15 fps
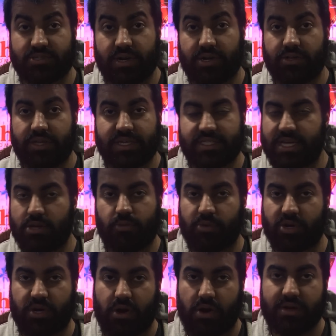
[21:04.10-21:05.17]
Striker links, he had no more
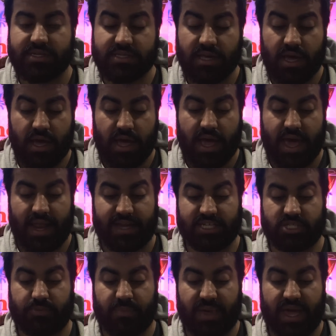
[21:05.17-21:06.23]
Kagaris,
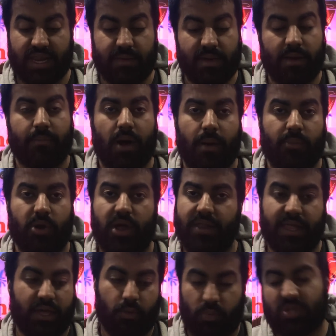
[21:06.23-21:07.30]
and he made a Bomber. And
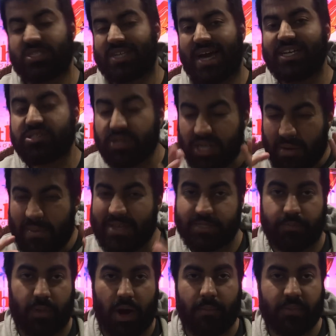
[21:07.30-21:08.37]
when Sky Striker makes
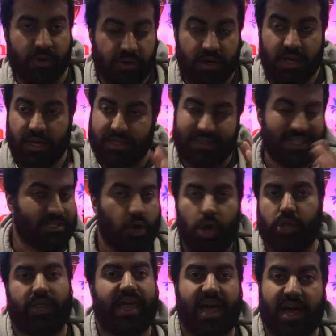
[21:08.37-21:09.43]
Bomber, that's
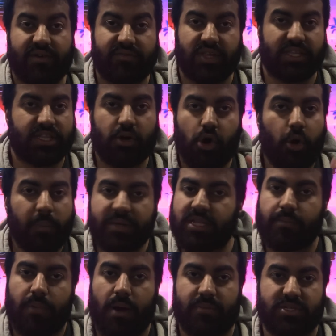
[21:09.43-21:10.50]
all they have. They're hoping
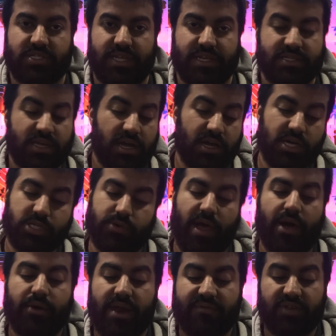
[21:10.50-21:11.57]
their Bomber sticks. So
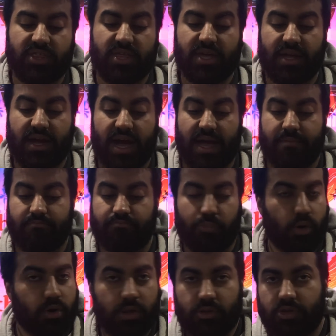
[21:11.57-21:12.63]
I out everything, I
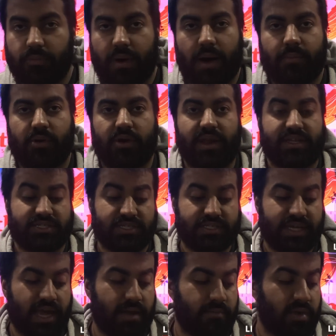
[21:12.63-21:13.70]
Borreload the Bomber, and it's this
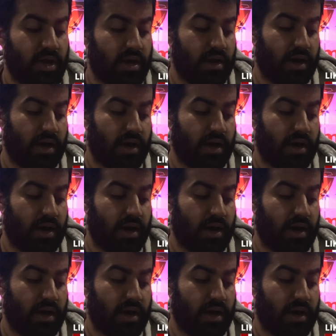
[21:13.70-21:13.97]
game.